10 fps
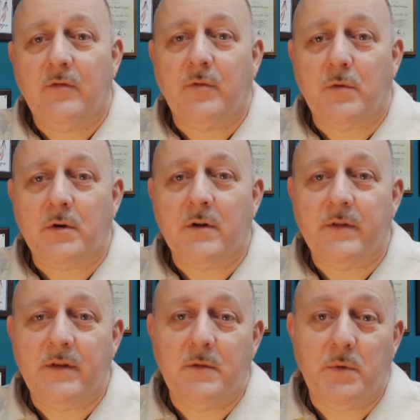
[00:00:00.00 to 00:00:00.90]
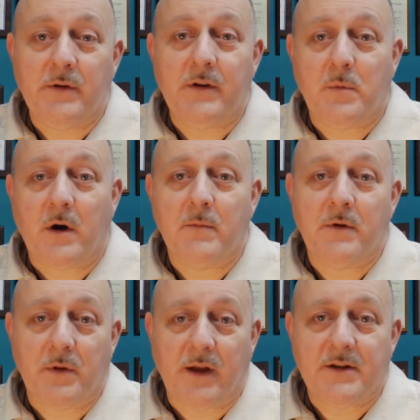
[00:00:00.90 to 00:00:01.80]
for the building
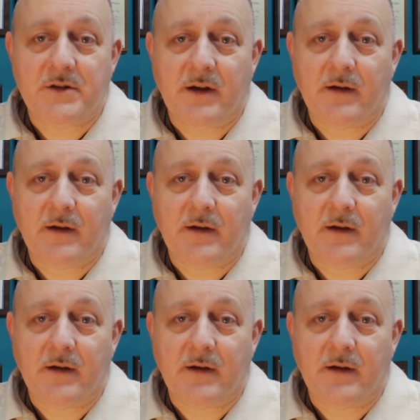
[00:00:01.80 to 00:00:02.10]
department plan check.